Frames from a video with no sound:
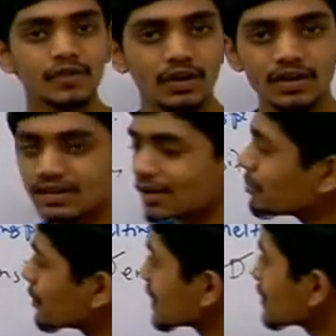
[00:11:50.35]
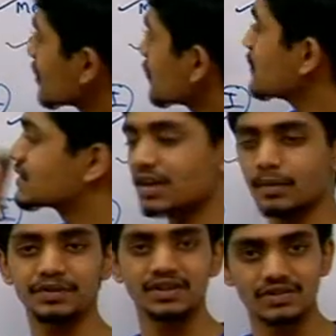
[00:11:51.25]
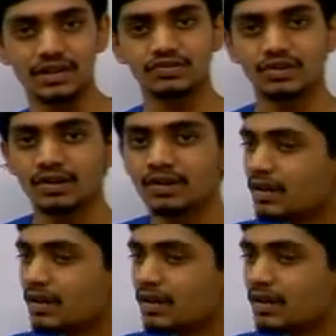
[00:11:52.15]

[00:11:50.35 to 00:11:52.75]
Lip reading: we got some particular feature about the structure,